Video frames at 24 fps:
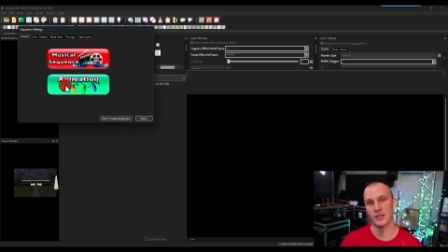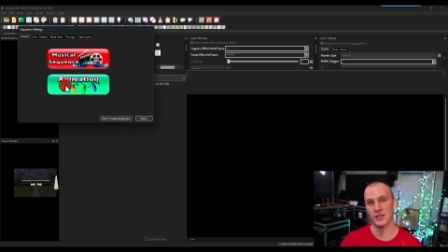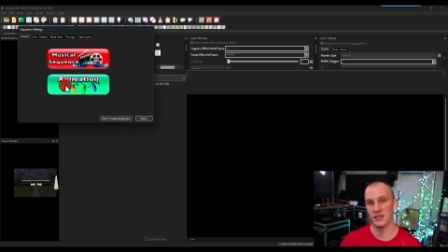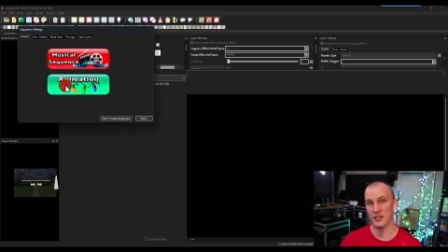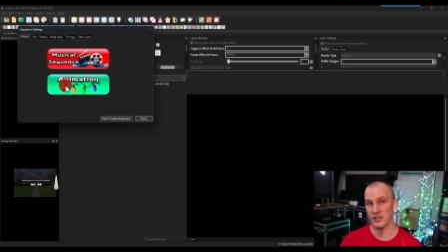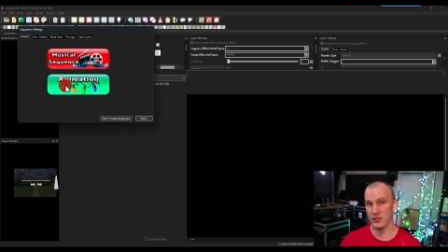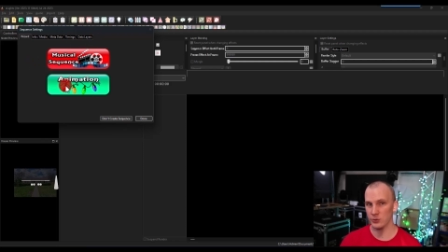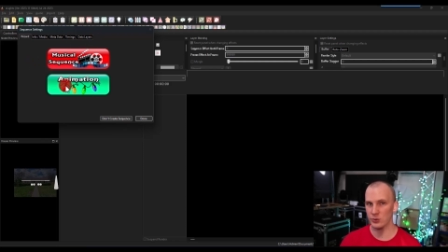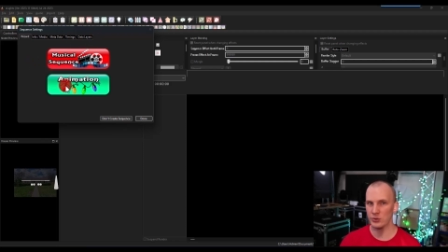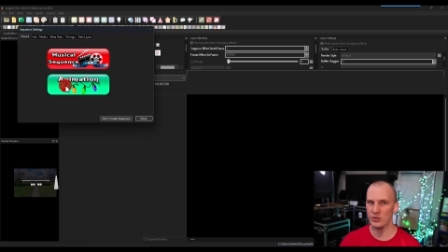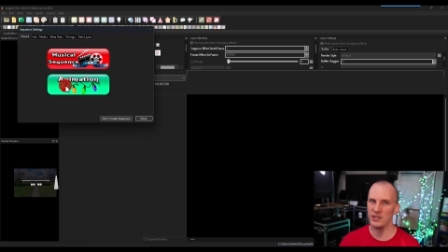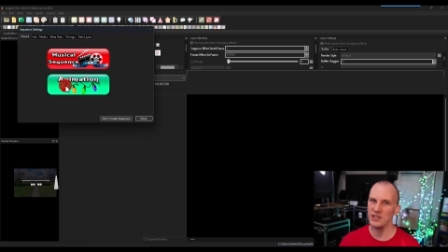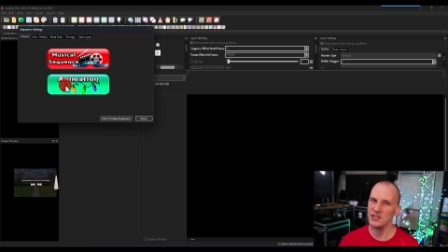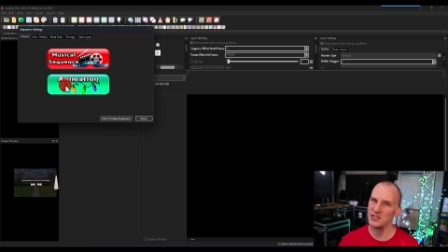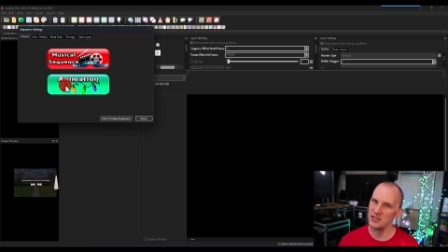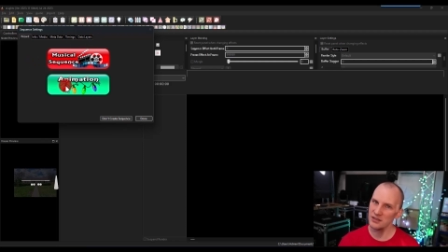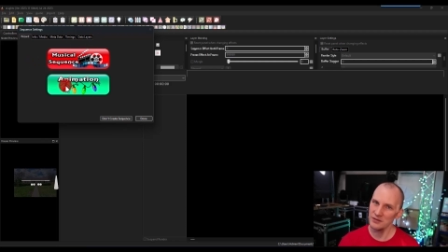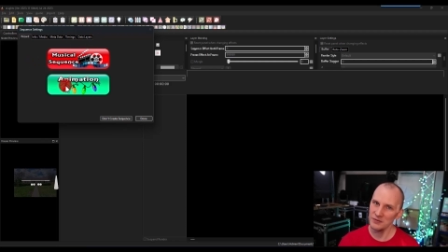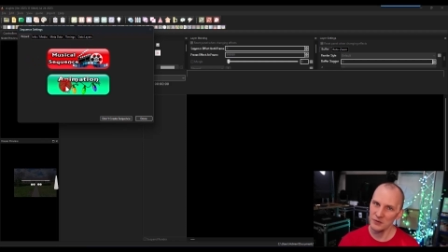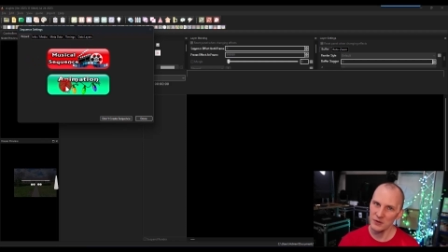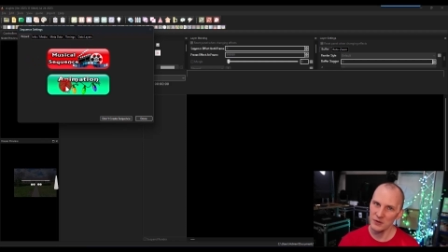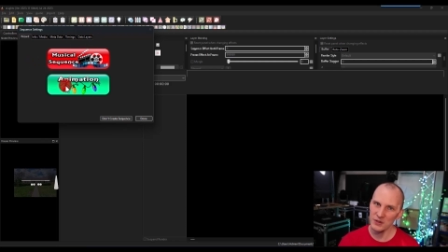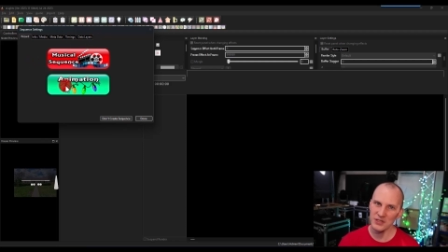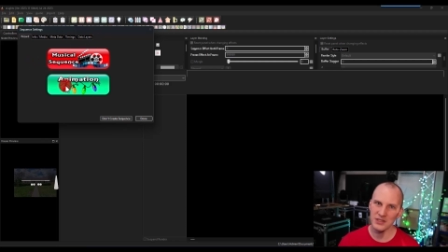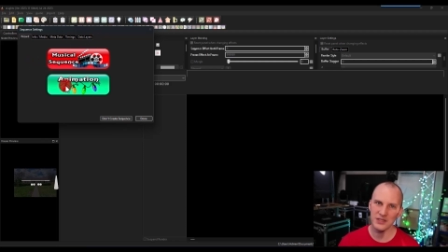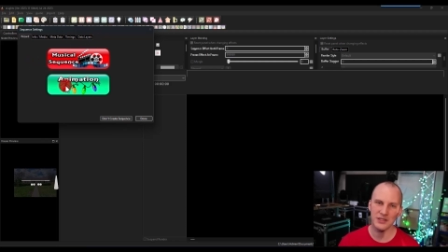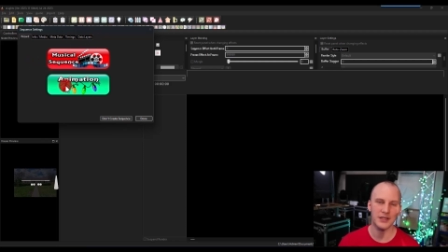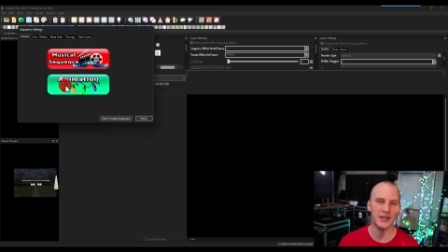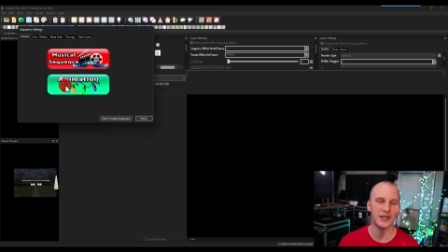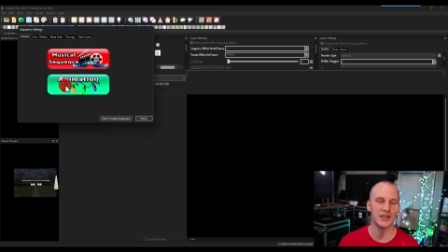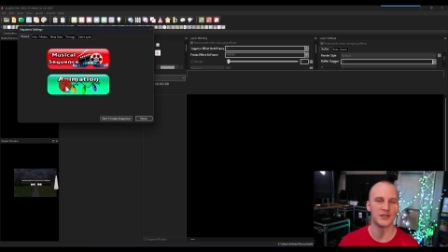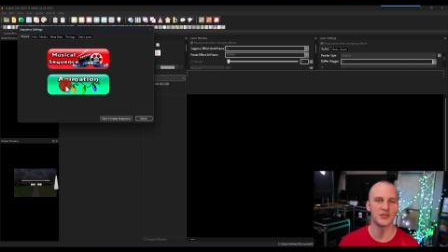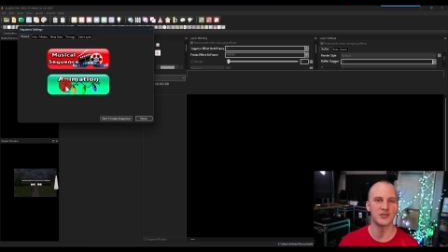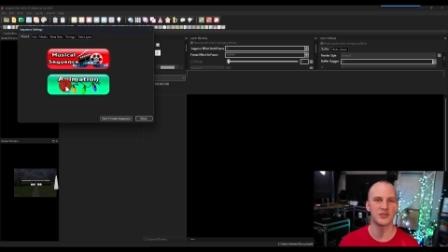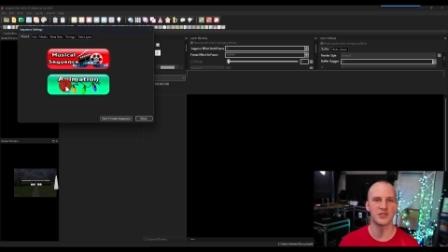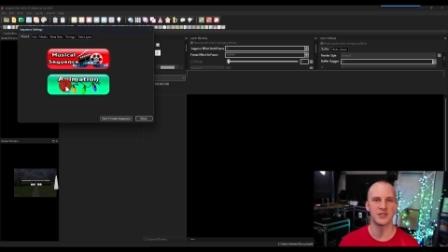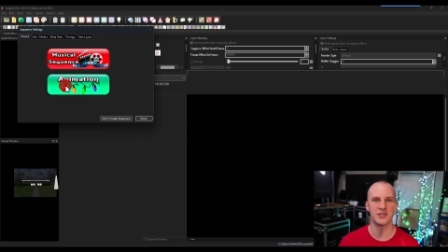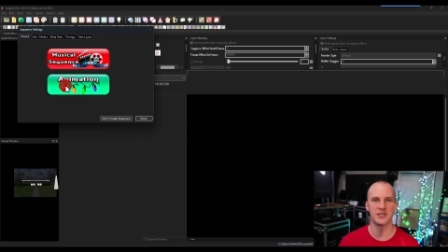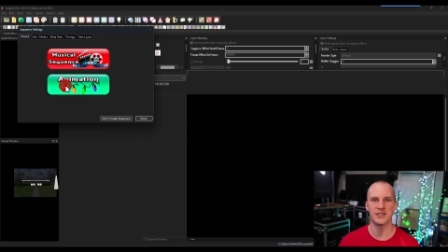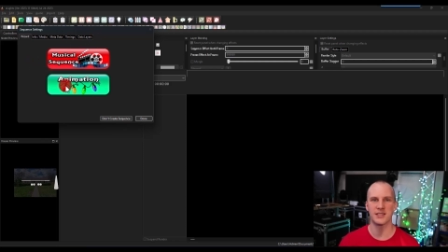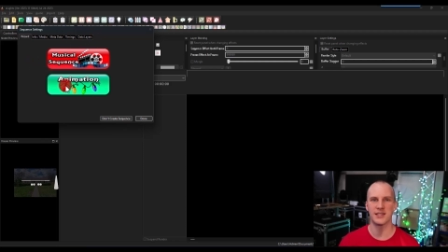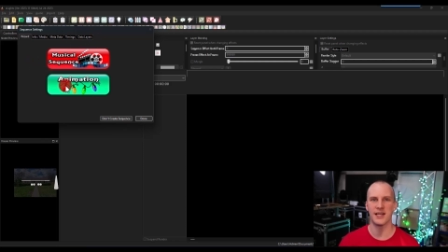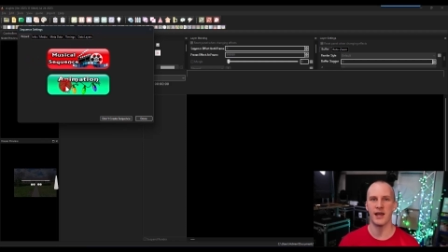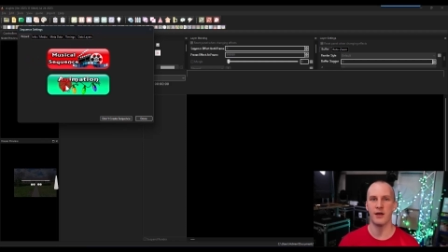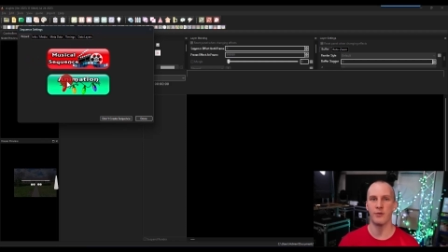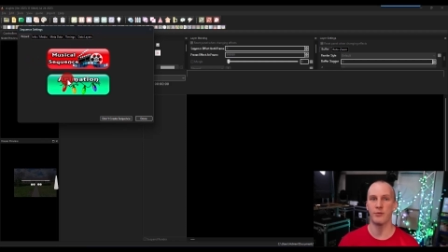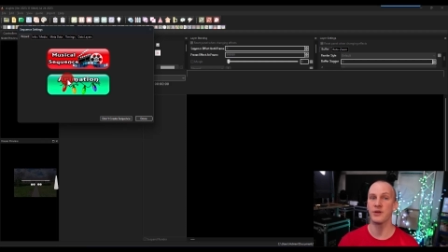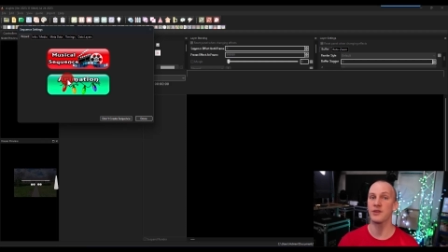The only difference is just
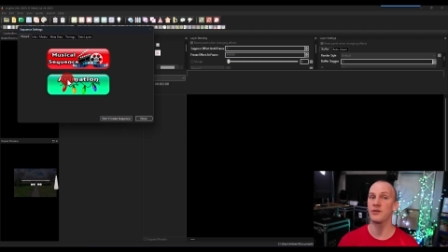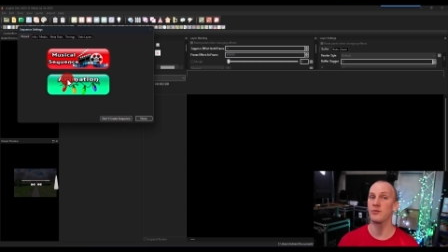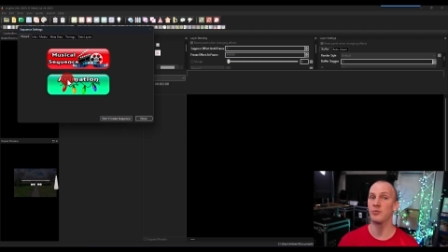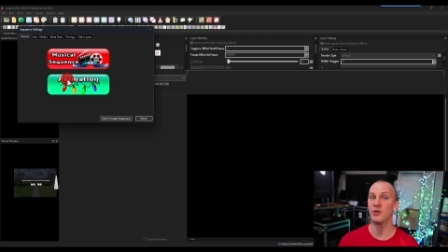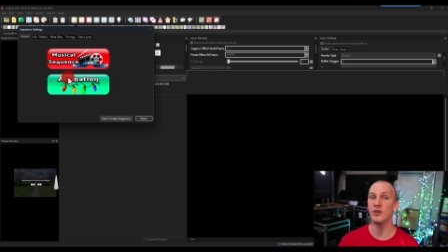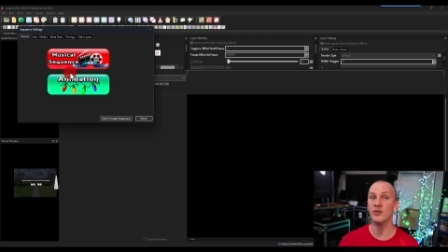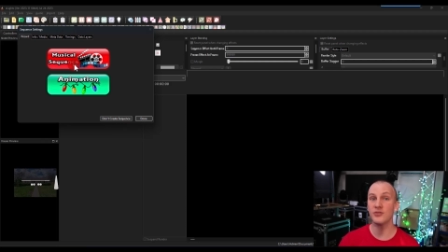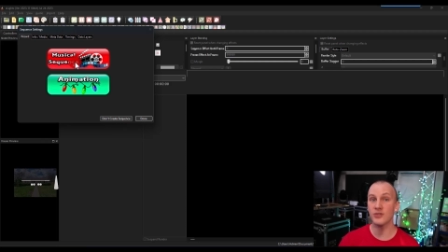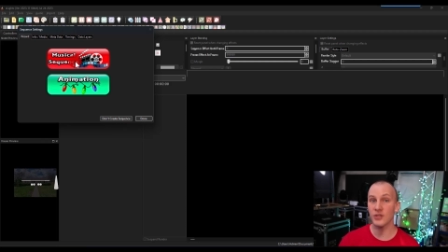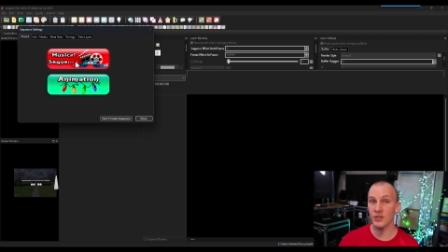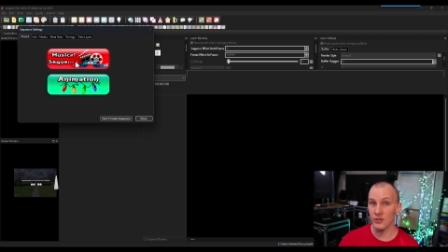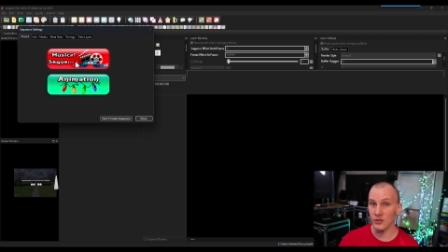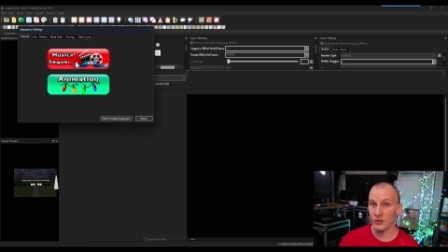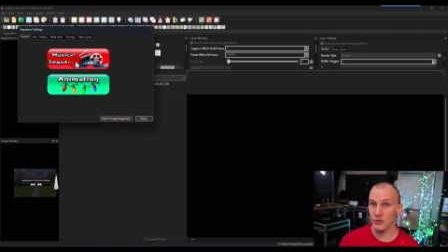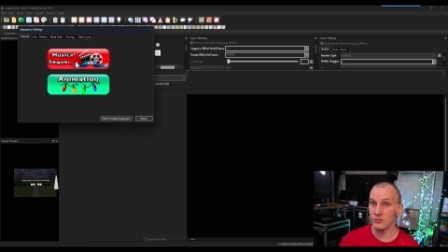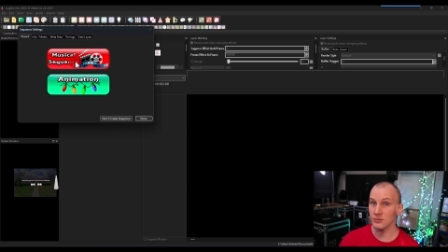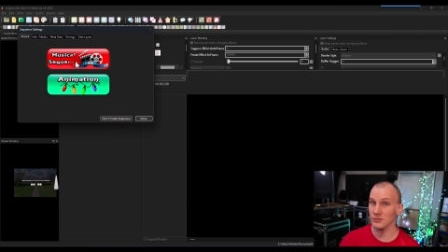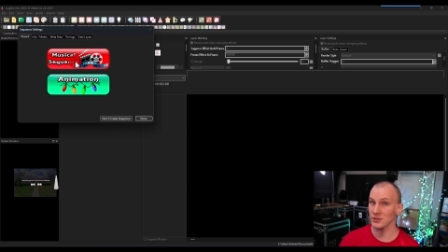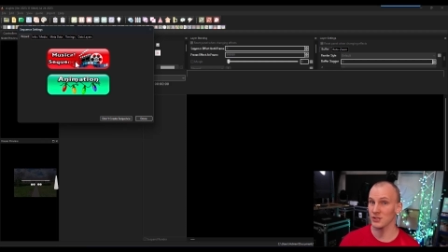that with musical,